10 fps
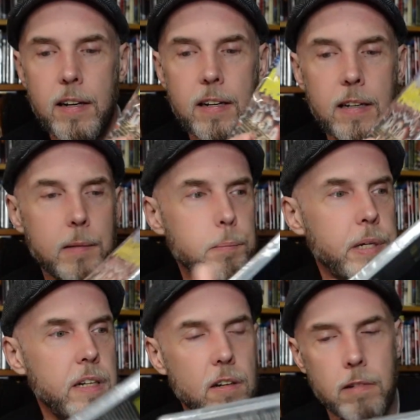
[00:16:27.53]
Um,
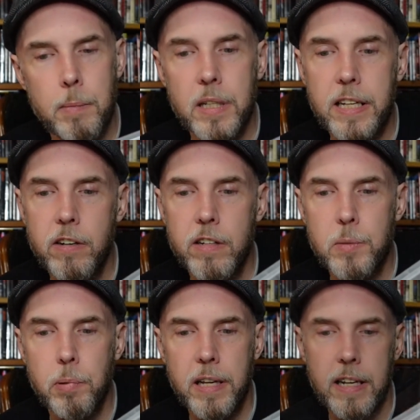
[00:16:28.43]
but a rebel leader
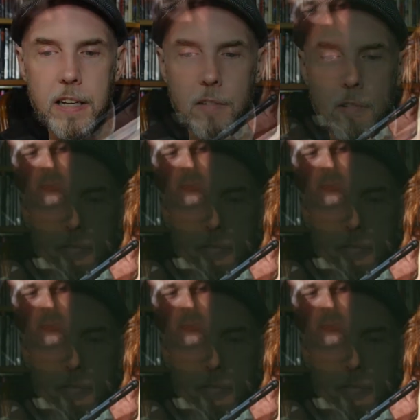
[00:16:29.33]
is planning a